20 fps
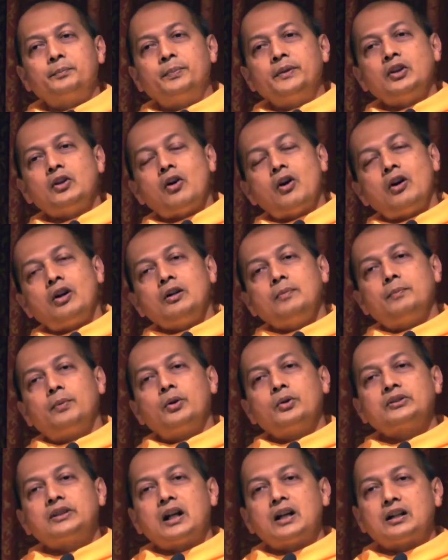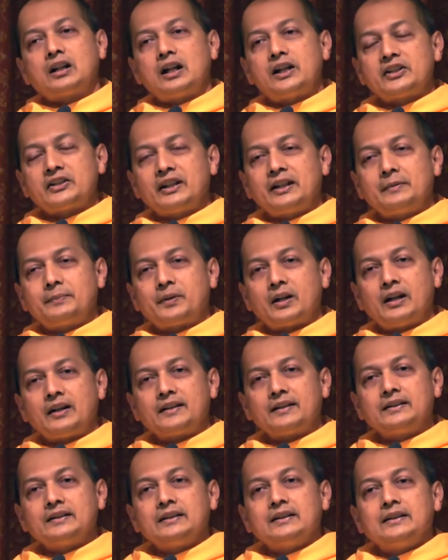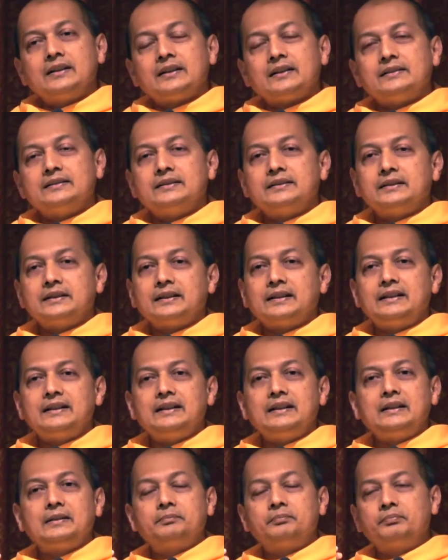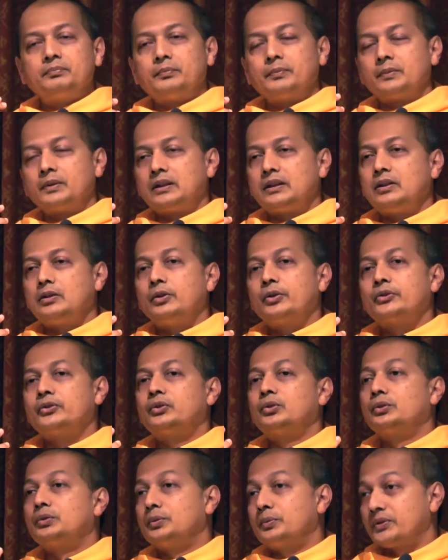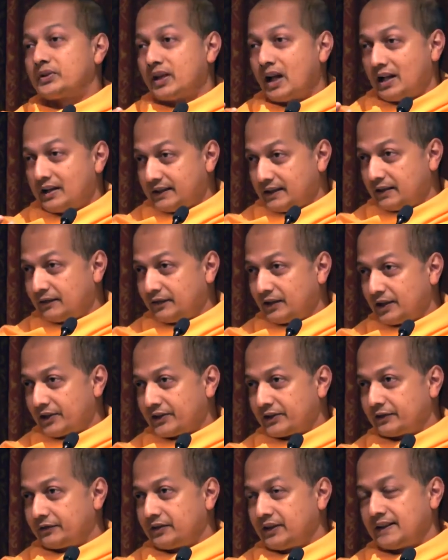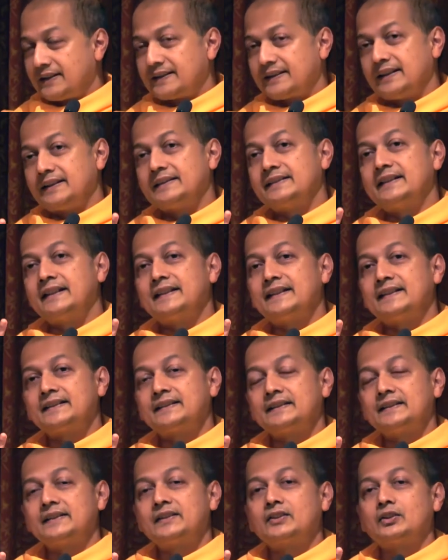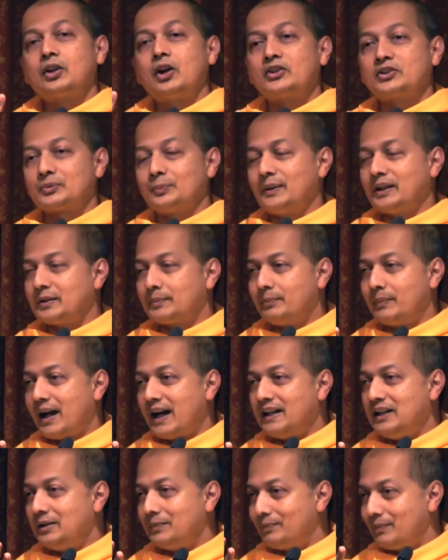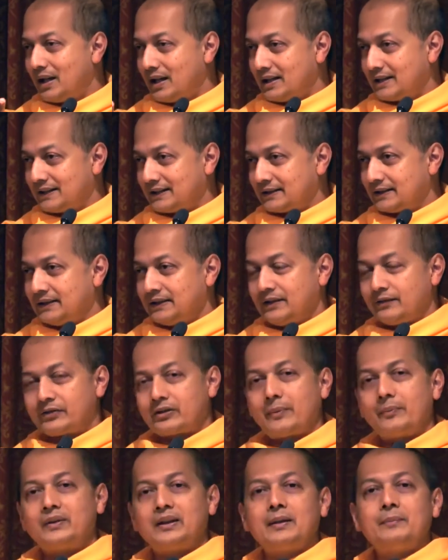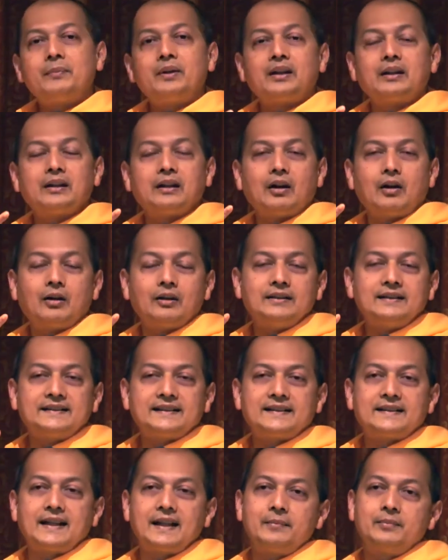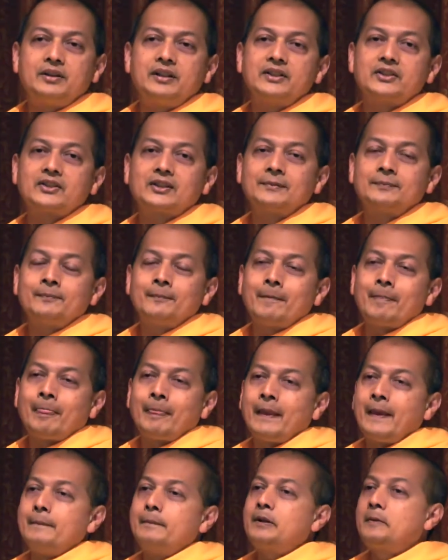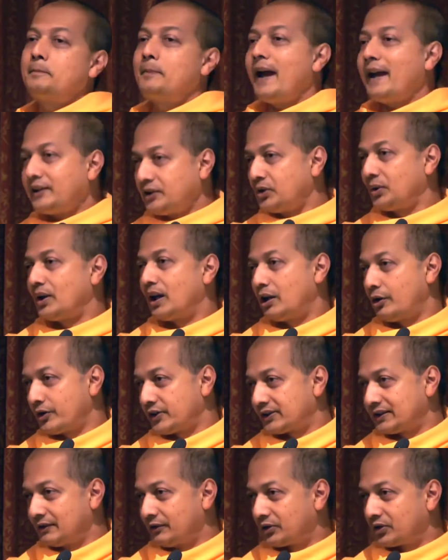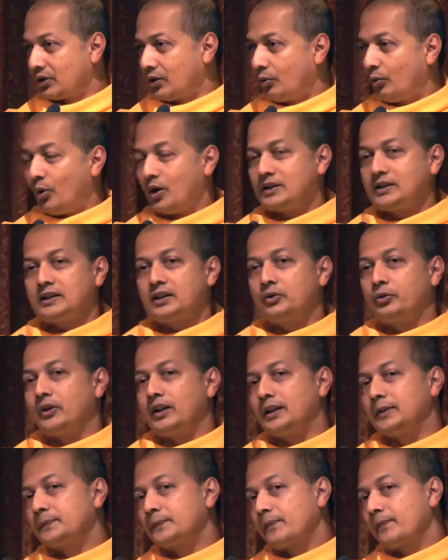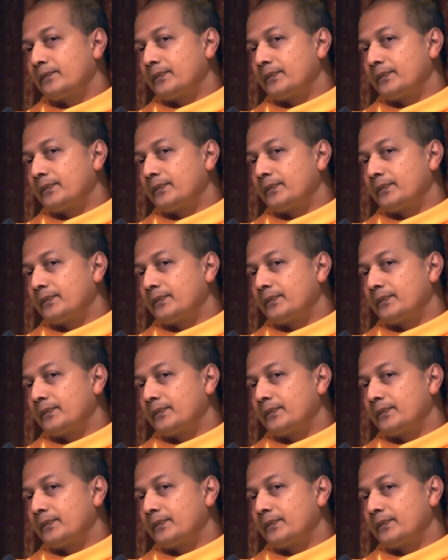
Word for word: beyond both Akash and Prana, the, he he goes to Sankhya philosophy and says there is this cosmic mind, Mahat. From them, all this has emerged. But back to ourselves. What are we?